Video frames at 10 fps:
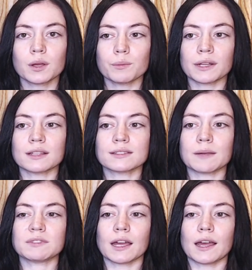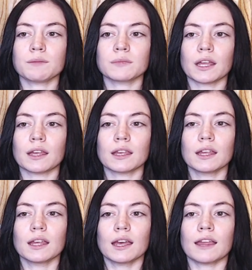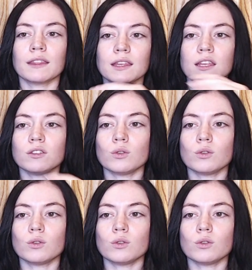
but at the same time, like I think he knew